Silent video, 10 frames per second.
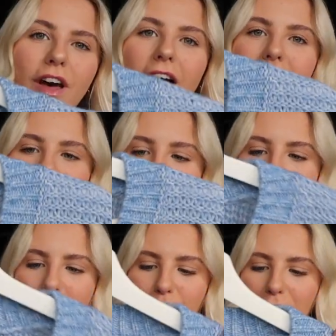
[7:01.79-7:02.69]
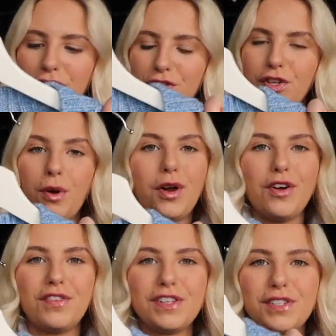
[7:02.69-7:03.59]
like it, but I just don't know
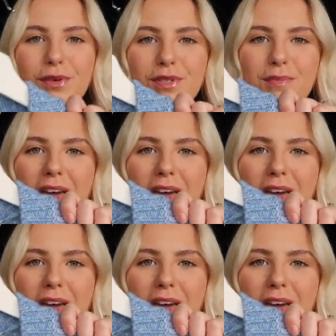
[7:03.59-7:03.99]
if it suits